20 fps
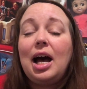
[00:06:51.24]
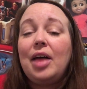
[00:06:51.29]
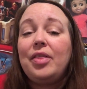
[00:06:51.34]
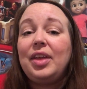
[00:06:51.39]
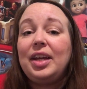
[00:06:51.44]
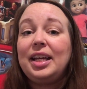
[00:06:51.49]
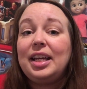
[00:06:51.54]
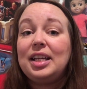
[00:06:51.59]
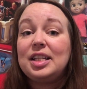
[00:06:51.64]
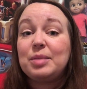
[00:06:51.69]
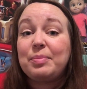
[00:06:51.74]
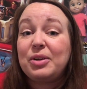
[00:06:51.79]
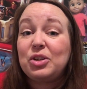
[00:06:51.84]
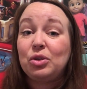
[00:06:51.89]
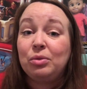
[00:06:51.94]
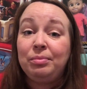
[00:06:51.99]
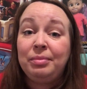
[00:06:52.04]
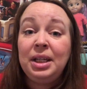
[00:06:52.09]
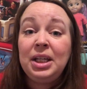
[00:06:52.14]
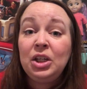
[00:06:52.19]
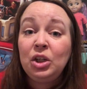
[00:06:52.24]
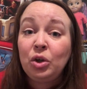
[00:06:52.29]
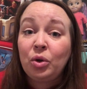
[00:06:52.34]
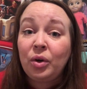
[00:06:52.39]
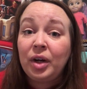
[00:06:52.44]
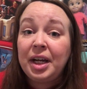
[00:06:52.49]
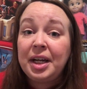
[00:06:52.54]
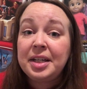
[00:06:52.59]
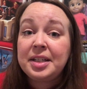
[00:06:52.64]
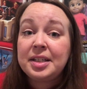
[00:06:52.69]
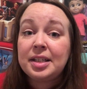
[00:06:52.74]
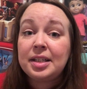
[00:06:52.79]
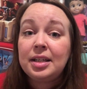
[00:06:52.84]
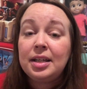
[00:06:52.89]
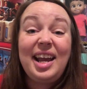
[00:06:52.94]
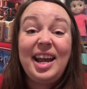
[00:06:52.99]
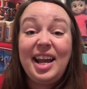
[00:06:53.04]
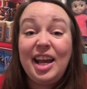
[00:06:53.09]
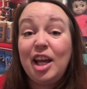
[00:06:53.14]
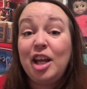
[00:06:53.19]
They get a special meet and greet,
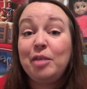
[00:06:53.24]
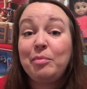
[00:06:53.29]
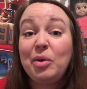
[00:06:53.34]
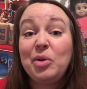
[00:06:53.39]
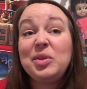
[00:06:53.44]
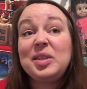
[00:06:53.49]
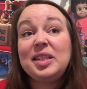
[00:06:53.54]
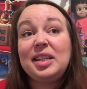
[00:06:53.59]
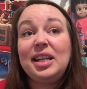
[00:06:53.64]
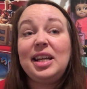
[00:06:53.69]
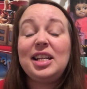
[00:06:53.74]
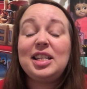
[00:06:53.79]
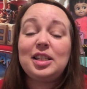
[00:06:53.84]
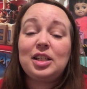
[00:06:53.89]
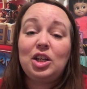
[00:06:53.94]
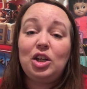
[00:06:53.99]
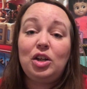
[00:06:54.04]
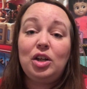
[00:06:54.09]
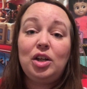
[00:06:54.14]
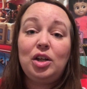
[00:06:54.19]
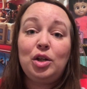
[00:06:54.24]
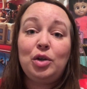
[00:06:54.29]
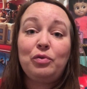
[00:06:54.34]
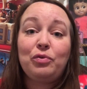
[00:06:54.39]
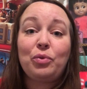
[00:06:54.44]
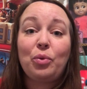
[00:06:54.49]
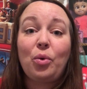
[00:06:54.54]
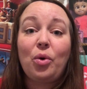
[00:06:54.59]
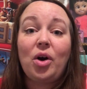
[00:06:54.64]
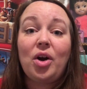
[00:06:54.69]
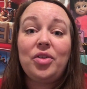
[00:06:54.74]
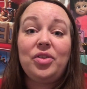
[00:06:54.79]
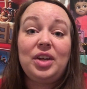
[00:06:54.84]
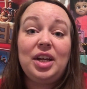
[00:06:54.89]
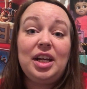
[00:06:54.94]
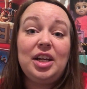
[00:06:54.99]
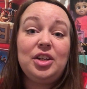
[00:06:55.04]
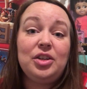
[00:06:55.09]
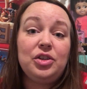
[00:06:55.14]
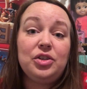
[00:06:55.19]
and mostly it's good for
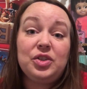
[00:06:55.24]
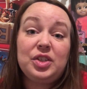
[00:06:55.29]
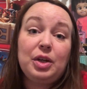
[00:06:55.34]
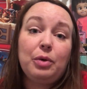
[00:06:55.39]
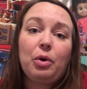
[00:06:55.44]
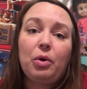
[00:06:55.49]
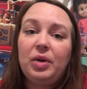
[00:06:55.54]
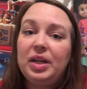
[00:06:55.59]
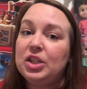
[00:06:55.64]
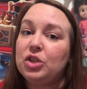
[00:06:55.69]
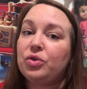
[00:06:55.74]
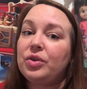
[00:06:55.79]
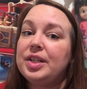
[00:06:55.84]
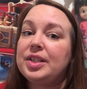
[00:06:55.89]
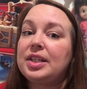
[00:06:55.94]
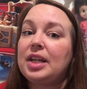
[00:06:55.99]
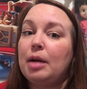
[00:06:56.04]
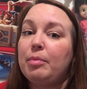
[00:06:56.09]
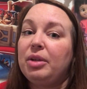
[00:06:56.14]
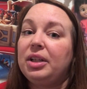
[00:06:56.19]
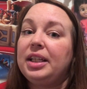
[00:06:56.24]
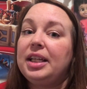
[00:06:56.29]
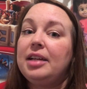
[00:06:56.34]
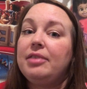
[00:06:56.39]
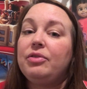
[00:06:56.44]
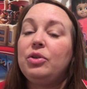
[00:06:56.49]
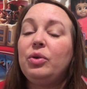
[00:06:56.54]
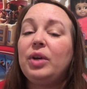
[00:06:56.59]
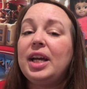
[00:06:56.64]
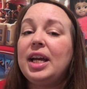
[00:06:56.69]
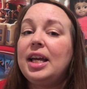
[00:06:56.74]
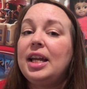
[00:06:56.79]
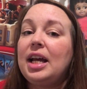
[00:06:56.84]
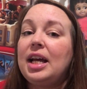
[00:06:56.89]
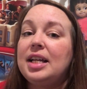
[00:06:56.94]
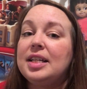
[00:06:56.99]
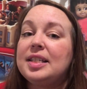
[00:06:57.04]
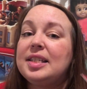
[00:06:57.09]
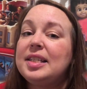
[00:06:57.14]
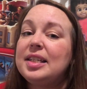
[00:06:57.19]
the zero interest, I believe. You
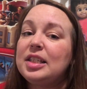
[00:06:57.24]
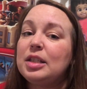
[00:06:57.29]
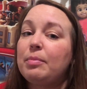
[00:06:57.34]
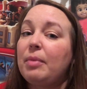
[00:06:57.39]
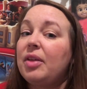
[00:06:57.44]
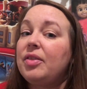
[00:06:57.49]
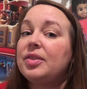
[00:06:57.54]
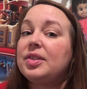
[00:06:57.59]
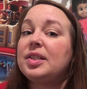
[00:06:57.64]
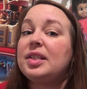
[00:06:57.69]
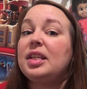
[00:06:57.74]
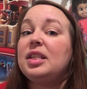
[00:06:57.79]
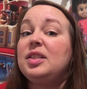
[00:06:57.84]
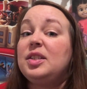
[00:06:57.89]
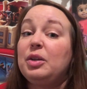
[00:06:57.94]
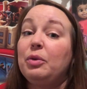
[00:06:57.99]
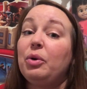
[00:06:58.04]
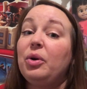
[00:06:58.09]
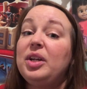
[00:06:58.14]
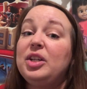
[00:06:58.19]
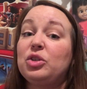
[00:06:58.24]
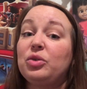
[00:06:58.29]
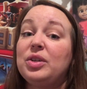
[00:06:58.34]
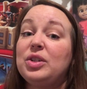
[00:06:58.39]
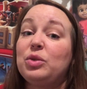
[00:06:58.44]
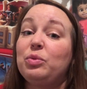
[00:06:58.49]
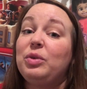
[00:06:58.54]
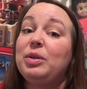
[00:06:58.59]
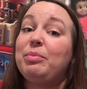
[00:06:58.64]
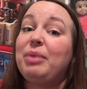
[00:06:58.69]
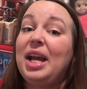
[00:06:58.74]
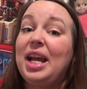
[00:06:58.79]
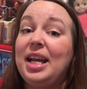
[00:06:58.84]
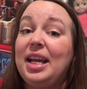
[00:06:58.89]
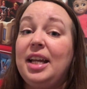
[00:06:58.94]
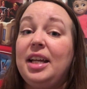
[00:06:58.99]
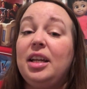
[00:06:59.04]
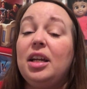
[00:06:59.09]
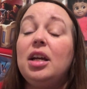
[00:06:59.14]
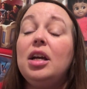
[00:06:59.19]
get 6 months zero interest when
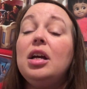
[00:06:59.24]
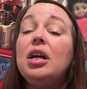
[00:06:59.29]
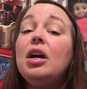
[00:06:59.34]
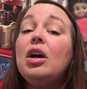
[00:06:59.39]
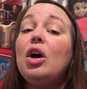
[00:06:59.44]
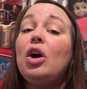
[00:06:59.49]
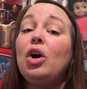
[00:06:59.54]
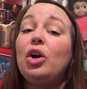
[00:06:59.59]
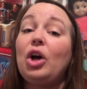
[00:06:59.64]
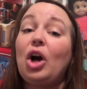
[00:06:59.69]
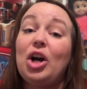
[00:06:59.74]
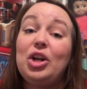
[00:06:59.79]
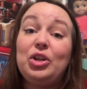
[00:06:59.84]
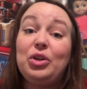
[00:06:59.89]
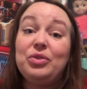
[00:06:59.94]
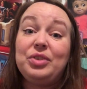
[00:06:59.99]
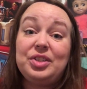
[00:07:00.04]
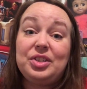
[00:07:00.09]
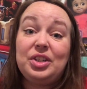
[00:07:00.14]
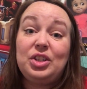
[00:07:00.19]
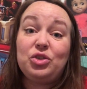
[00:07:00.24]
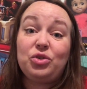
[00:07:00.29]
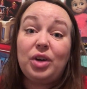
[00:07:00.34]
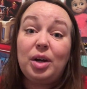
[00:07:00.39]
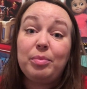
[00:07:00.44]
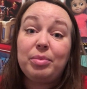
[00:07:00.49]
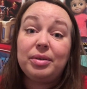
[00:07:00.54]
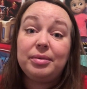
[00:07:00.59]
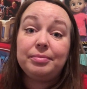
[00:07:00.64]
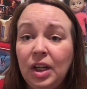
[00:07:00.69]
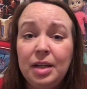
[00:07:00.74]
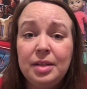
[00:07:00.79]
paying on your Disney trip.